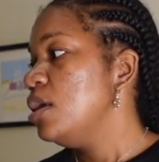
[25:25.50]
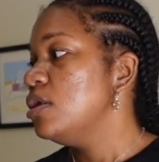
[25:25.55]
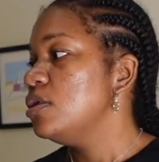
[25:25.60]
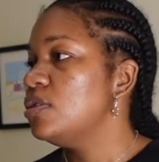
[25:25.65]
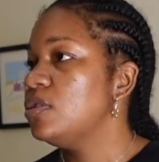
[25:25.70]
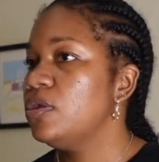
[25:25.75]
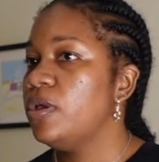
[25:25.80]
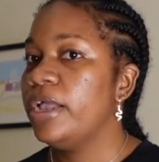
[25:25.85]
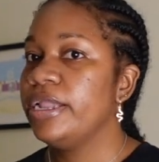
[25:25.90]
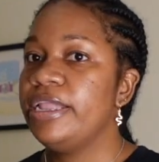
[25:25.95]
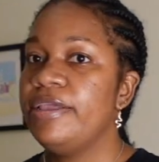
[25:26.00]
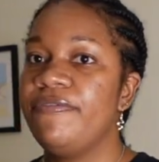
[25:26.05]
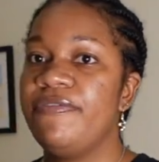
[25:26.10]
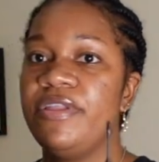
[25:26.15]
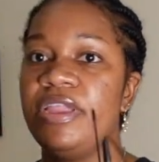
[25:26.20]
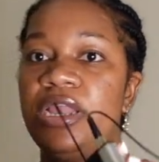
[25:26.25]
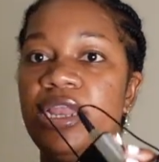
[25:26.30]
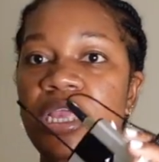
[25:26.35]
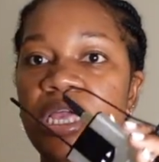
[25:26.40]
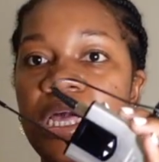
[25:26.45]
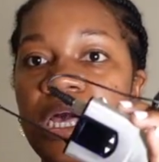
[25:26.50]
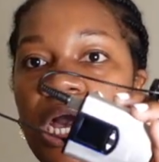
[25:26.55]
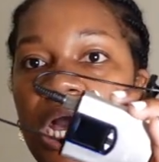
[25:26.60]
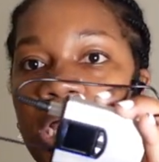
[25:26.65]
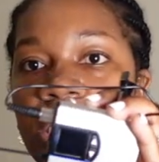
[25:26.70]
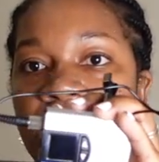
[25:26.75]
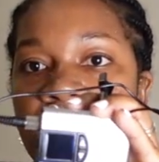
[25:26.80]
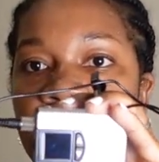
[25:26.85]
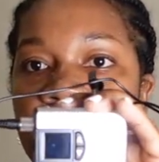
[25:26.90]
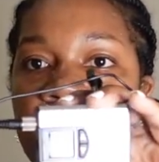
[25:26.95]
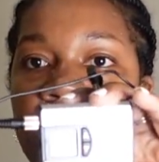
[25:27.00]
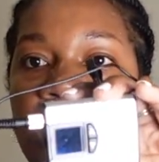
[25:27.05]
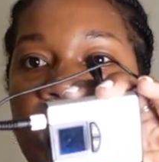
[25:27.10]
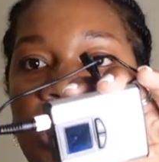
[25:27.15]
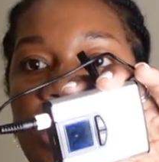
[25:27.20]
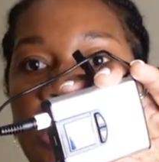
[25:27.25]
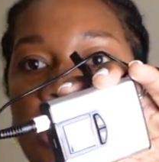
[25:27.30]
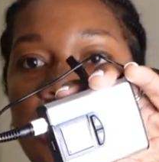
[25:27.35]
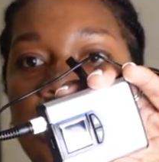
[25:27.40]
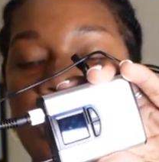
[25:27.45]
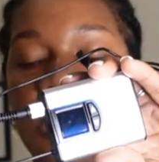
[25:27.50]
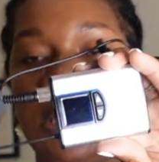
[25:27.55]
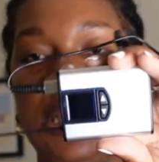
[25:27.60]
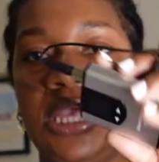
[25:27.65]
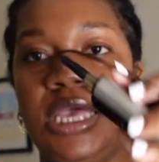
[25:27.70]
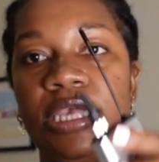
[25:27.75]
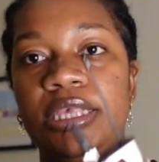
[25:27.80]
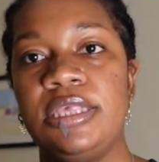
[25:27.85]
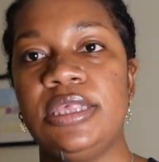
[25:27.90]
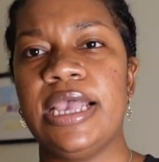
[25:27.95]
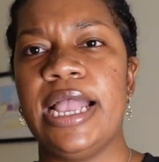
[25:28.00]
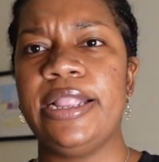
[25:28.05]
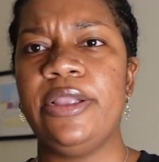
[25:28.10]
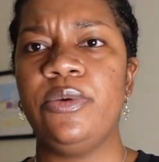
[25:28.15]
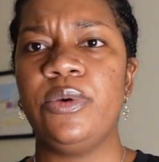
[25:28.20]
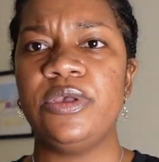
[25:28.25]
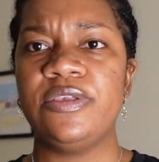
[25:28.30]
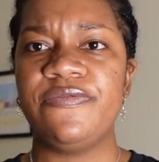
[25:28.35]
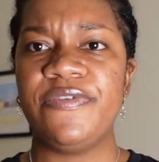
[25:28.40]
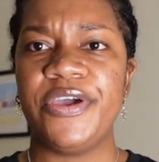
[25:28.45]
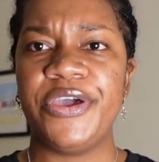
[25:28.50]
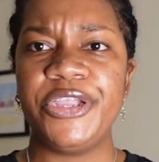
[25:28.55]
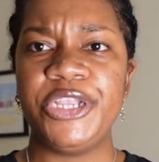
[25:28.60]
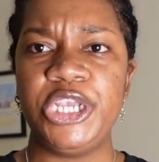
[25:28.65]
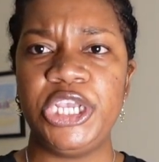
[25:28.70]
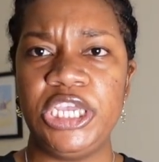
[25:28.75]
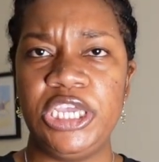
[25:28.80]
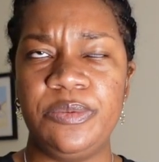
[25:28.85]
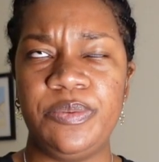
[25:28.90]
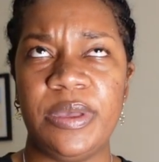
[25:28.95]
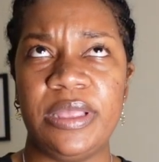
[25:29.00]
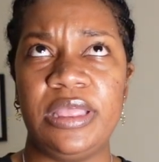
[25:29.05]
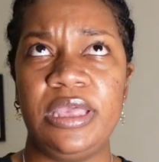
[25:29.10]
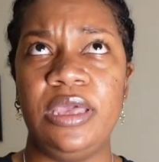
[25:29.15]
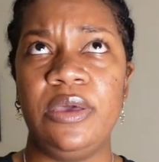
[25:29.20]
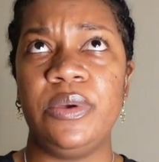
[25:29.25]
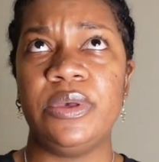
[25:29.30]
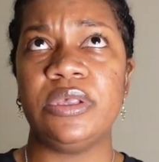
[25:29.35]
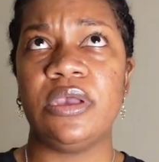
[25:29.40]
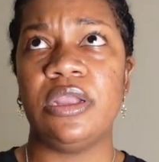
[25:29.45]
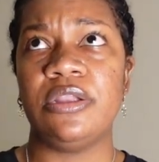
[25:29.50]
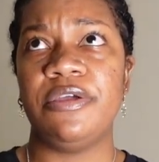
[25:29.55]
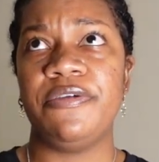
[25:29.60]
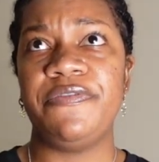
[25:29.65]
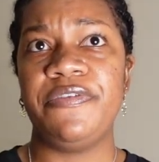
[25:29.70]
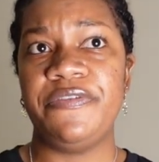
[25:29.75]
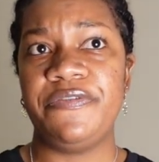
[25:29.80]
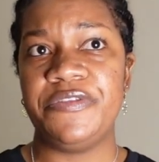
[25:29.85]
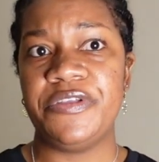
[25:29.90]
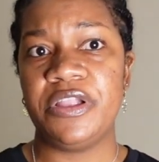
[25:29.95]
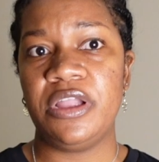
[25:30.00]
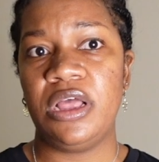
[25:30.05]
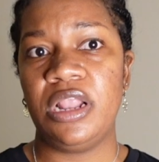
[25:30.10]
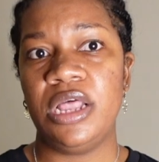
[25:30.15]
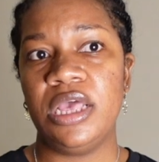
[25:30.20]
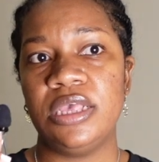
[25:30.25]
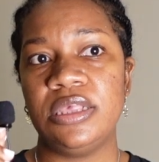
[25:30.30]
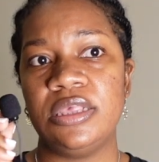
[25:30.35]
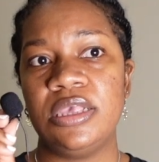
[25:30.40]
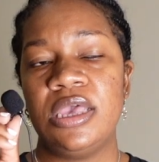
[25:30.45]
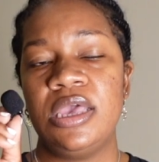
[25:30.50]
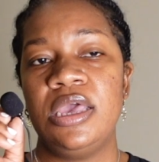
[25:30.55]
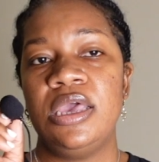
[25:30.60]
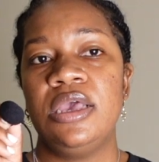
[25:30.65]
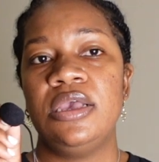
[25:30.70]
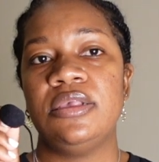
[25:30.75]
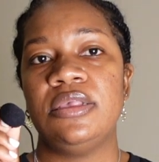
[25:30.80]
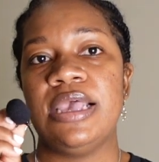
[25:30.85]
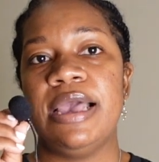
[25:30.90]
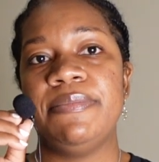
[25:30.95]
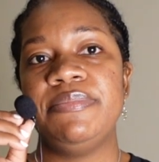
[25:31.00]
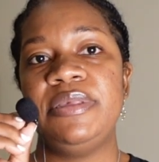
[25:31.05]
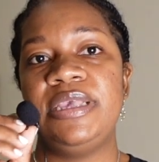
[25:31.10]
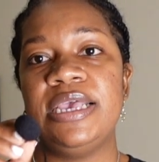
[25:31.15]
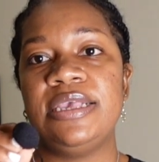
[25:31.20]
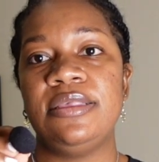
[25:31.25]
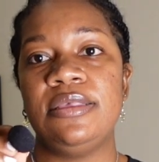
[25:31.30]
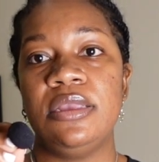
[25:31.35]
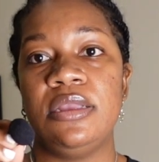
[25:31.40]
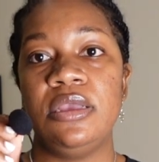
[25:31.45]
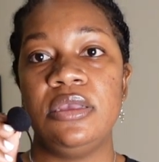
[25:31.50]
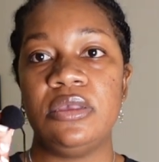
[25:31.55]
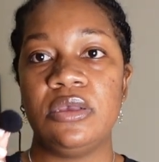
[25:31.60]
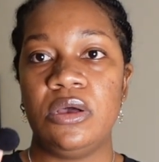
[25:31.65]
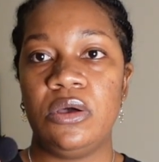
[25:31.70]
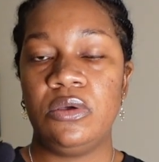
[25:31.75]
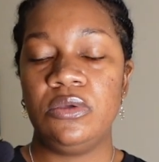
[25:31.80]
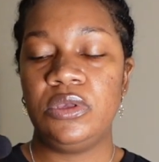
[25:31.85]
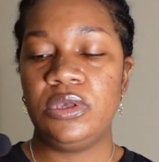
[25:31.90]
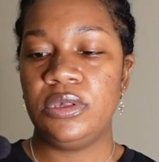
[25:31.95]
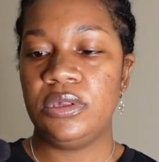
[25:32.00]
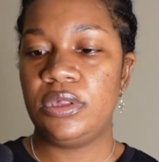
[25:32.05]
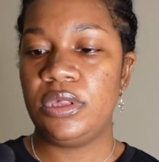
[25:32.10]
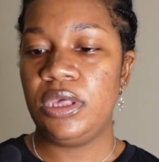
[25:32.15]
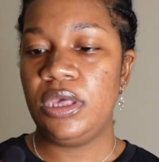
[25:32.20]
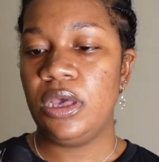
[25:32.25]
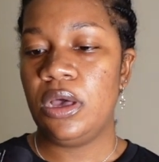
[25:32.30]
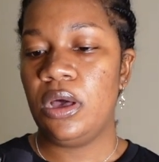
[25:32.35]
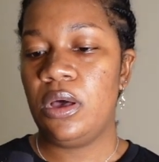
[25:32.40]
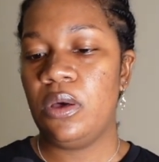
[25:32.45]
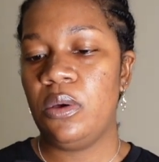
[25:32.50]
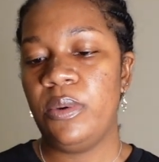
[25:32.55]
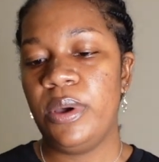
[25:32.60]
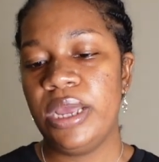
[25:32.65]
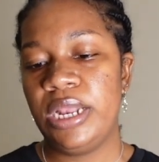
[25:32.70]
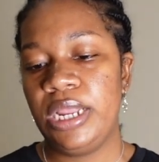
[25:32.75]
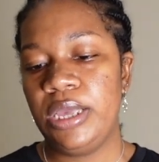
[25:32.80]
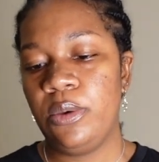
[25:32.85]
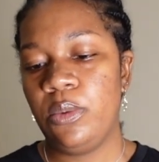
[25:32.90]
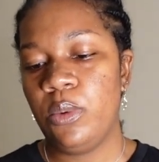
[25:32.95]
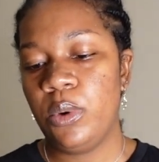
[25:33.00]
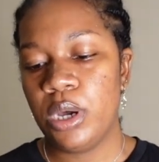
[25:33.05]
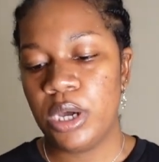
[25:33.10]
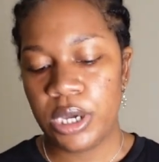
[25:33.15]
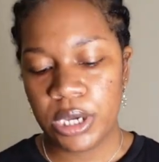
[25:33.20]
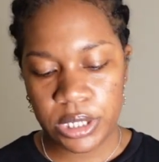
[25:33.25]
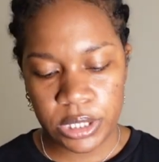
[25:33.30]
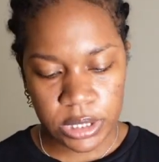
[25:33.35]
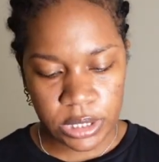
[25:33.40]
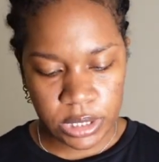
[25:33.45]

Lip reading: So I definitely got this, and it was very cheap. I think it was under $50. So I'm testing it out to see how well it works.